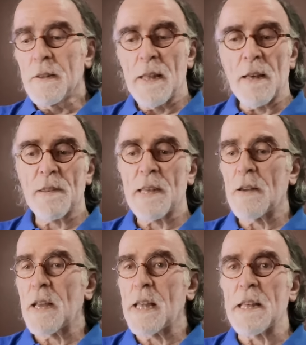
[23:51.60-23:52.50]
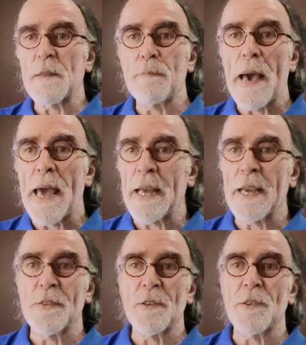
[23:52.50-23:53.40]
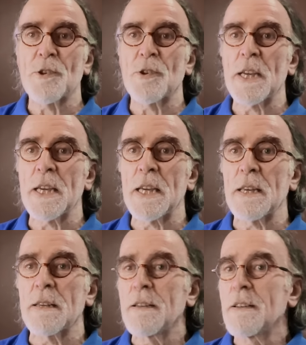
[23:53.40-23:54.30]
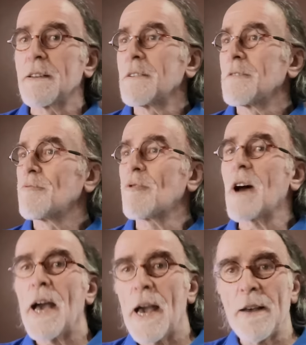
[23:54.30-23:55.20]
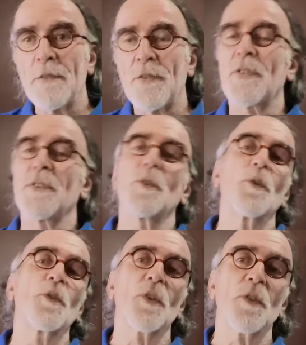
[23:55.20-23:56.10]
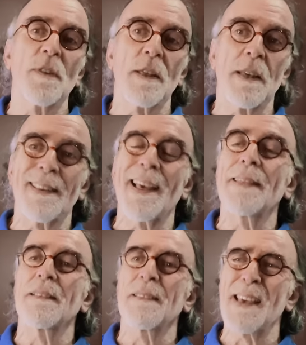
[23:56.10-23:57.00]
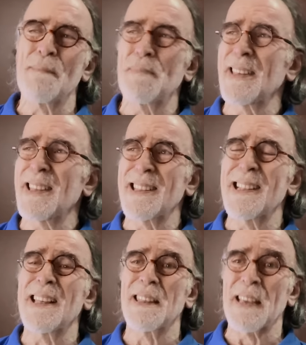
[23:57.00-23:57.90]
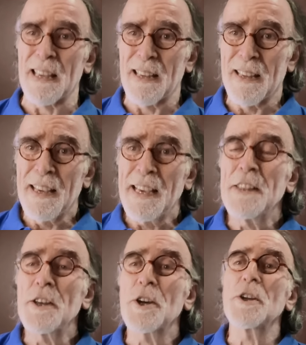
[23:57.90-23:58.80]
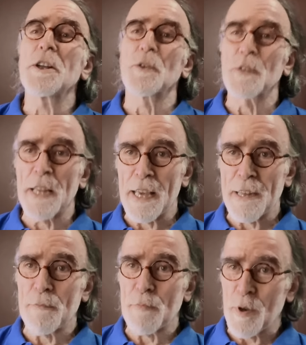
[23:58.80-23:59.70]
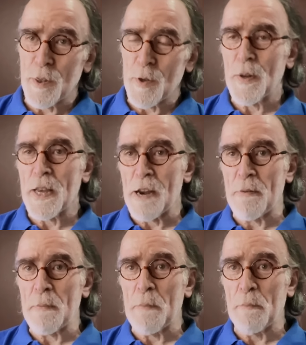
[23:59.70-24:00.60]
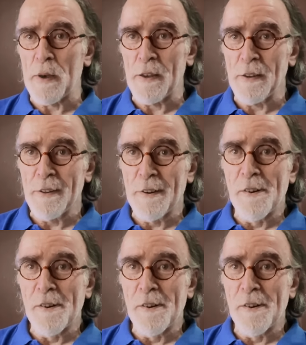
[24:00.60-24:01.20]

they'll sound like there's panic in the street, riots, and all sorts of things. 10% is nothing. In the good old days that both you and I remember,